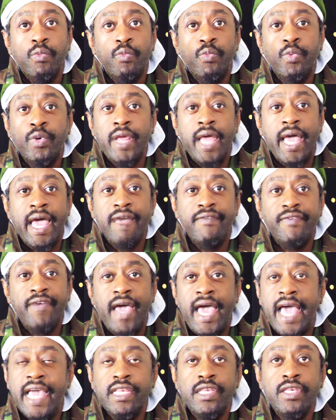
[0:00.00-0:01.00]
would have
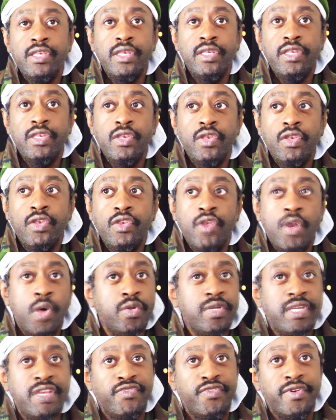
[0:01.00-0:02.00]
had
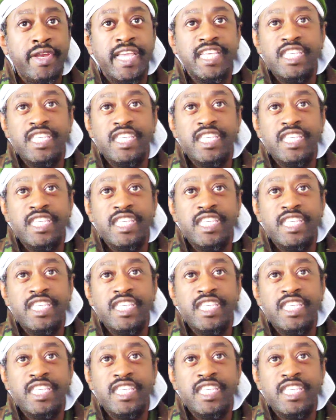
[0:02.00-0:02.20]
no different